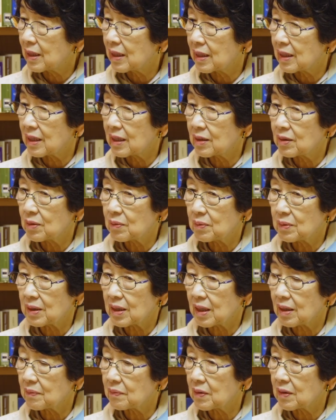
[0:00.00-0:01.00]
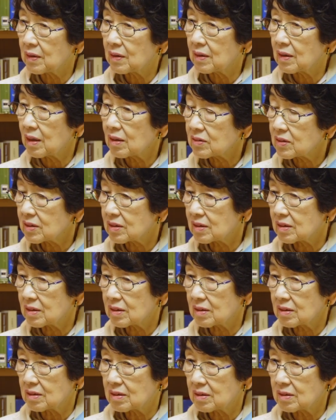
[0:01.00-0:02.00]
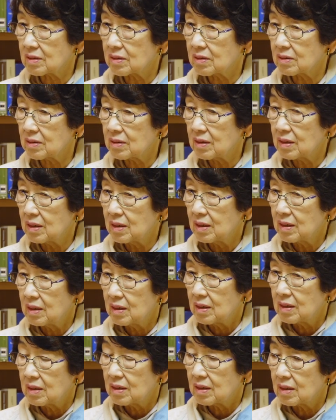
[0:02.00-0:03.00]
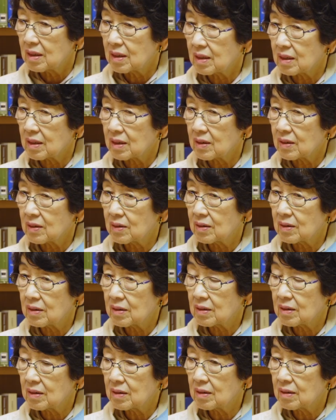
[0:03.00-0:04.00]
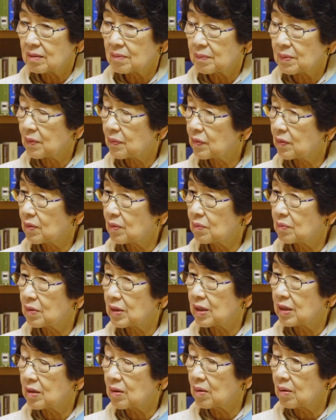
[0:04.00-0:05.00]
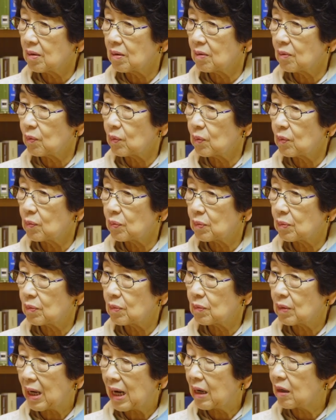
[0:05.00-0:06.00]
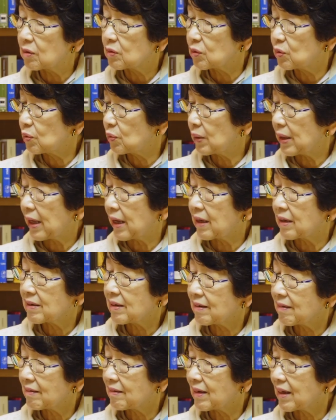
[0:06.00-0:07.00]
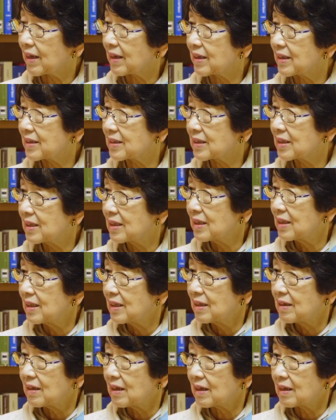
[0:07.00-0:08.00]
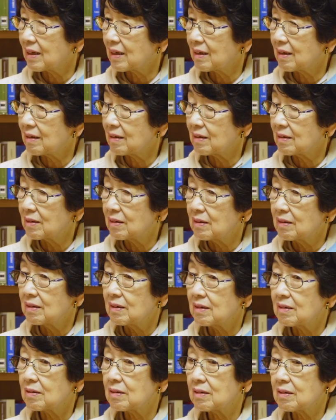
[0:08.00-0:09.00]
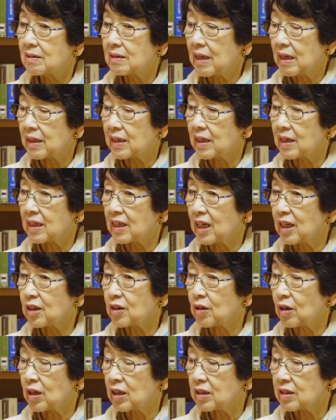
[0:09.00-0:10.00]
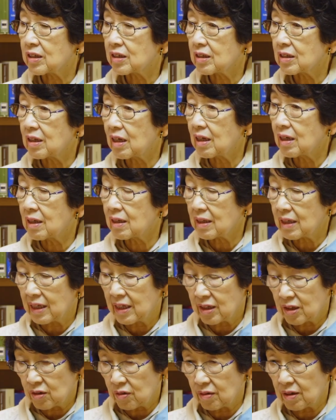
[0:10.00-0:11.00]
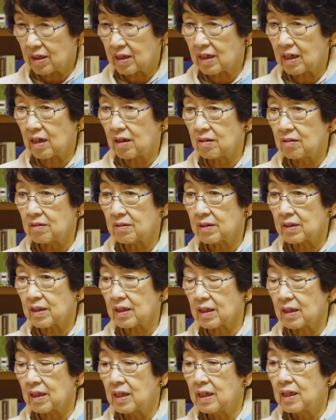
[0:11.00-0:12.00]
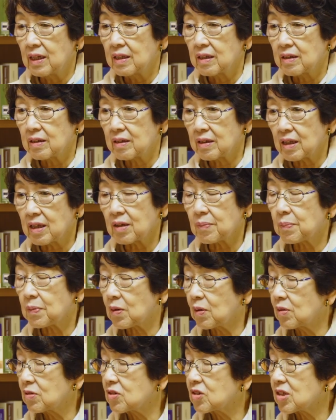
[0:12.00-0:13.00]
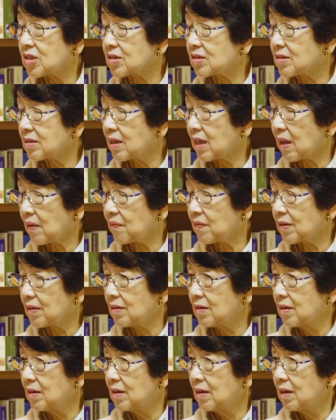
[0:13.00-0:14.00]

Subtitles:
and we have a lot to do uh, before we know how do we analyze, uh, taking into account the deep conscious level